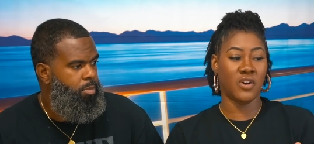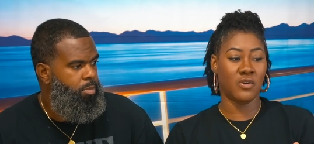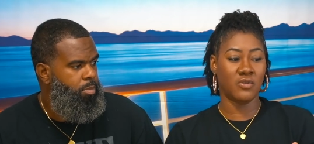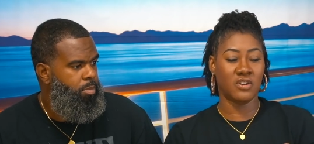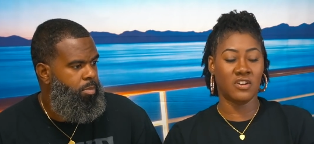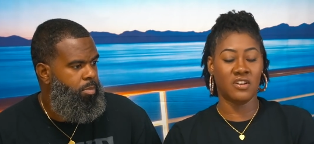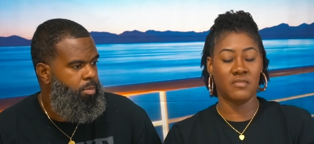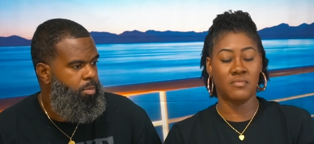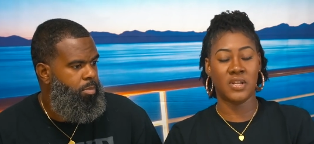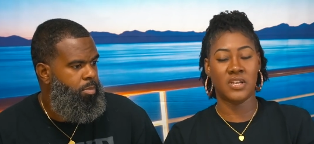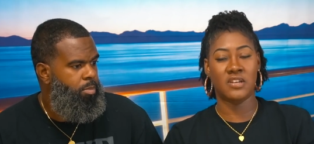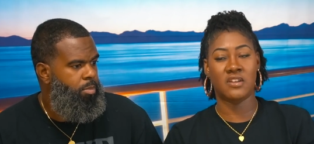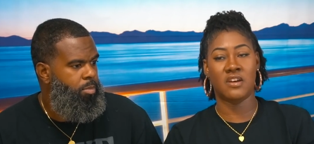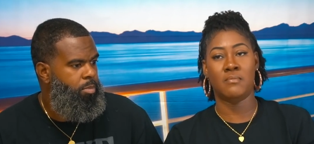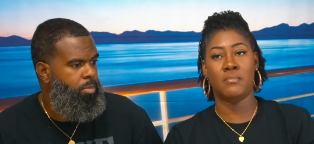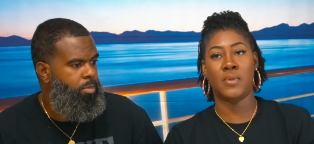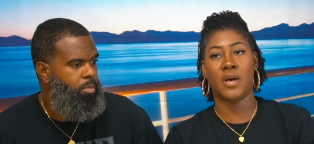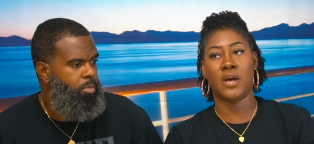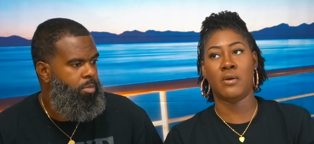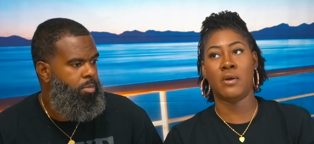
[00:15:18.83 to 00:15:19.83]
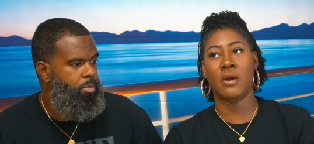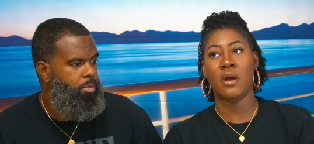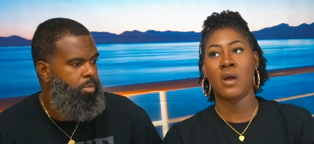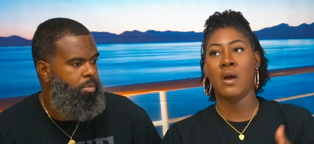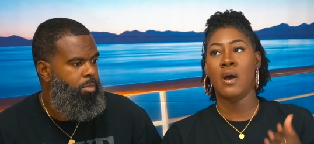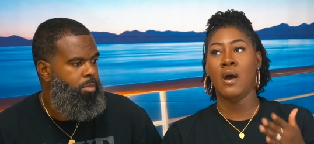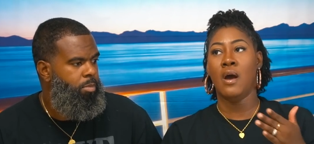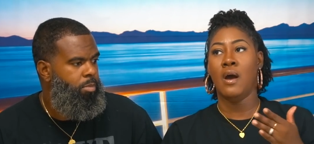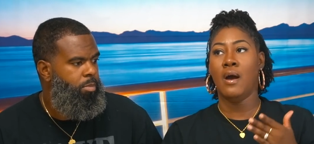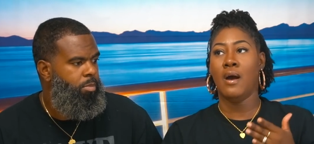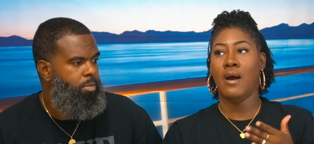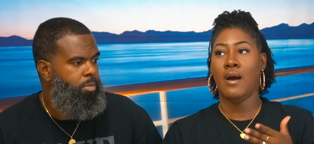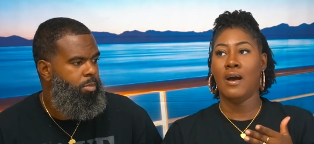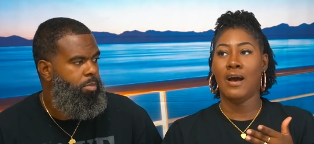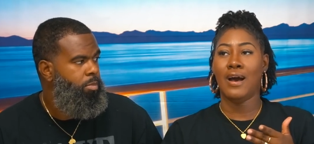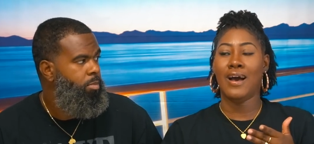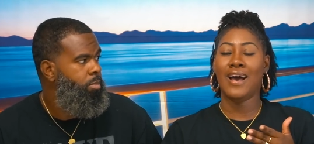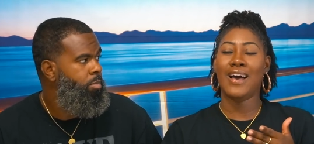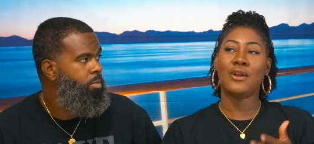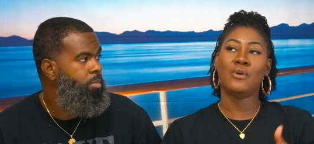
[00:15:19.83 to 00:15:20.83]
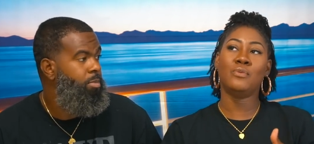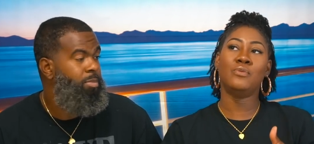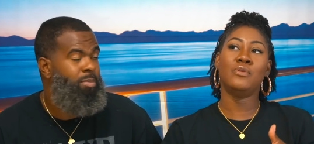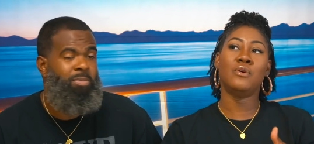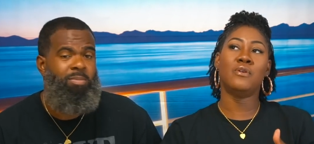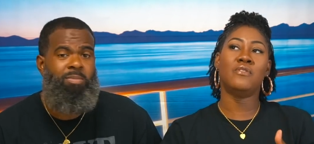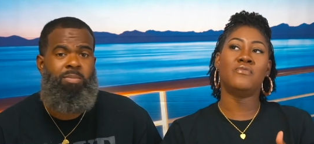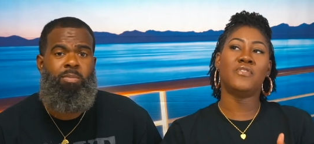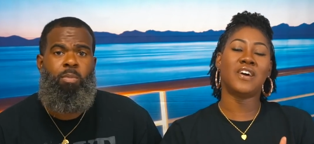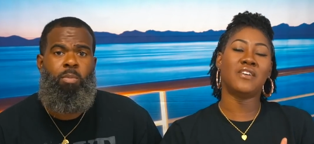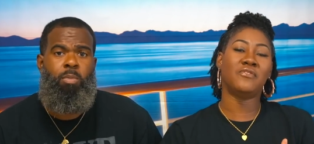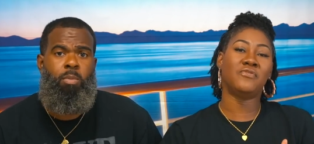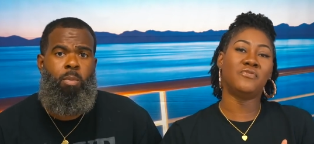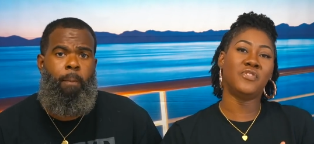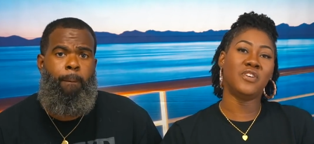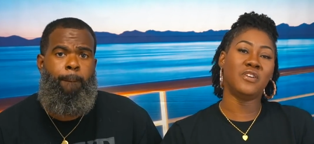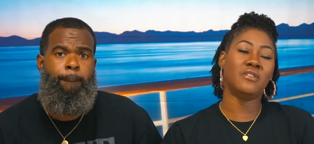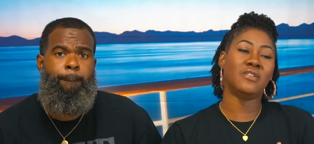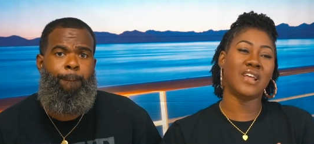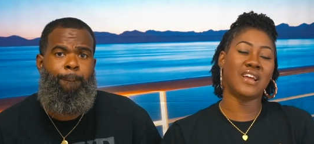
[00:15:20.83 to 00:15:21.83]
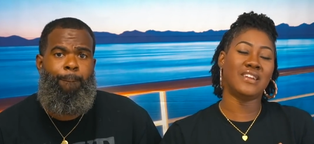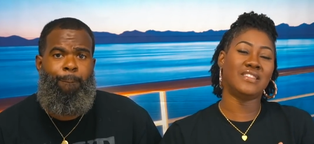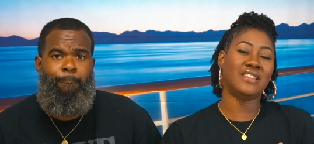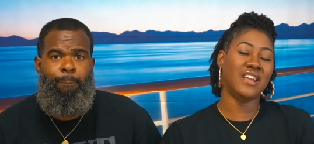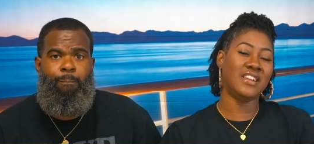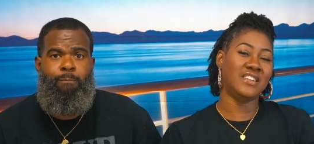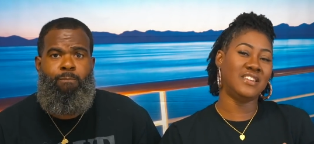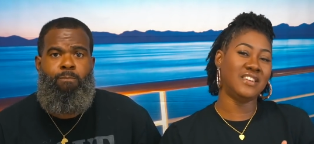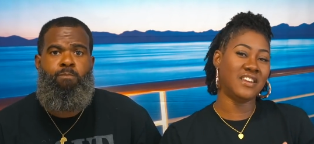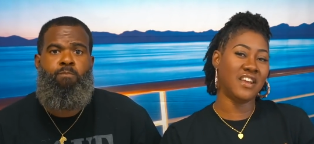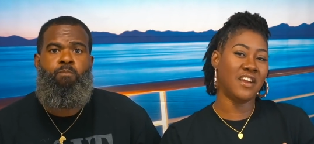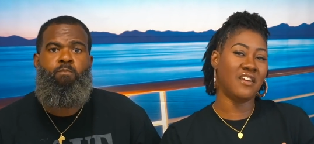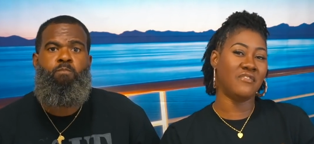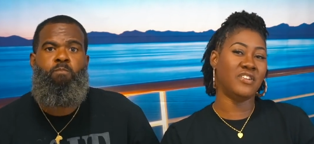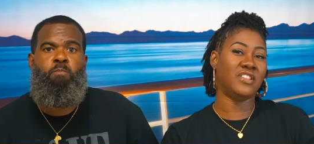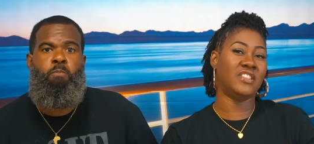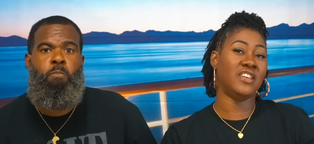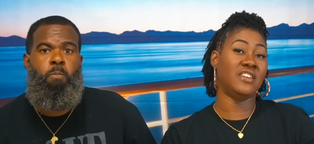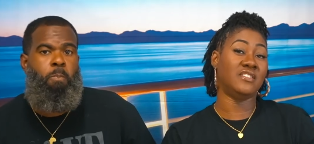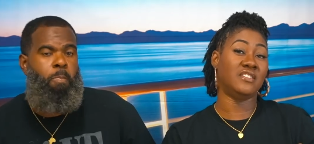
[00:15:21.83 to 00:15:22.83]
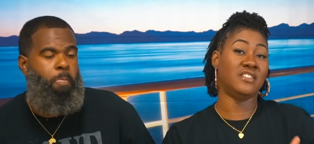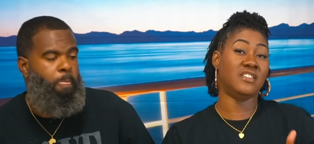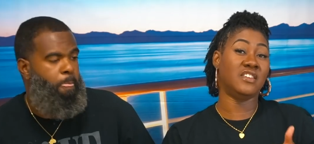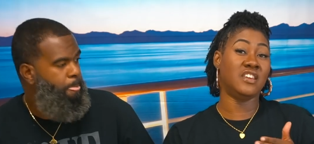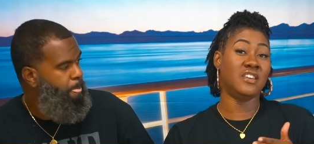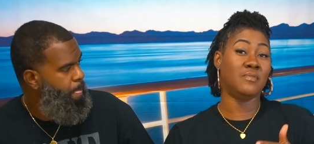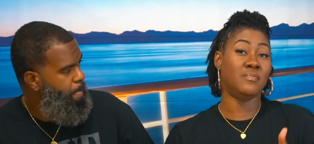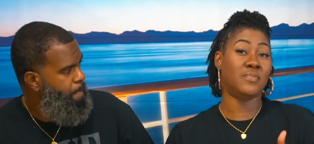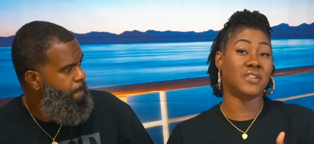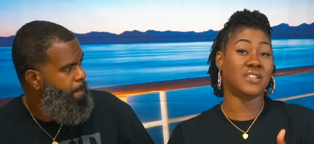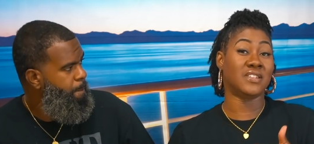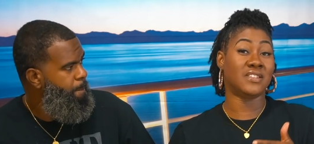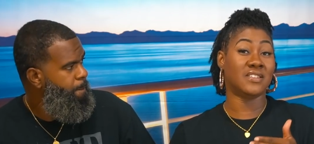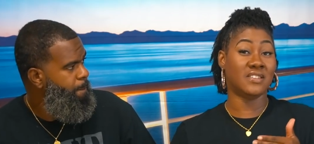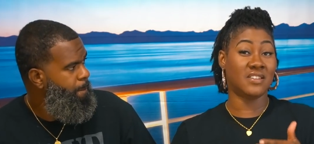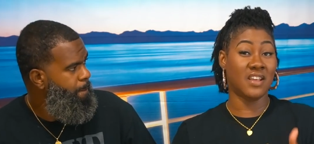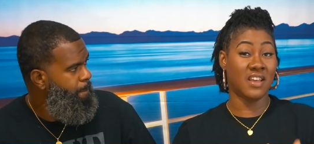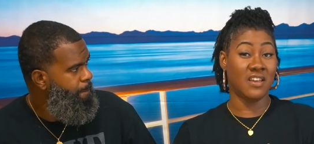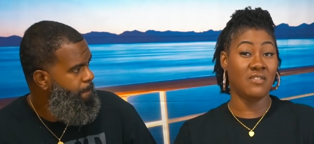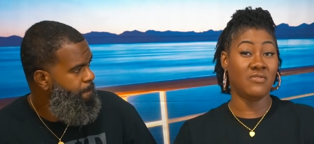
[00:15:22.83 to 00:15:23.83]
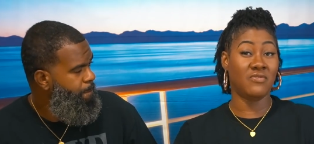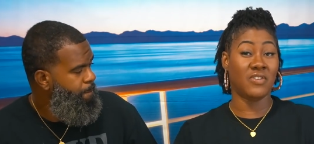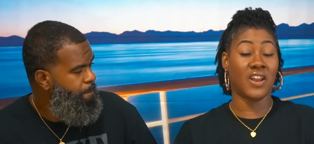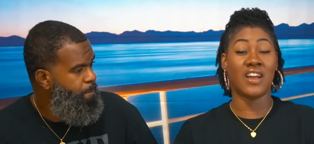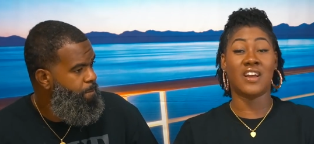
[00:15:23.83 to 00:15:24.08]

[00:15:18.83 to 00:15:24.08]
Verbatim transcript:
Speaker 1: felt could have been done better? I don't know if I feel like they did everything to keep us safe.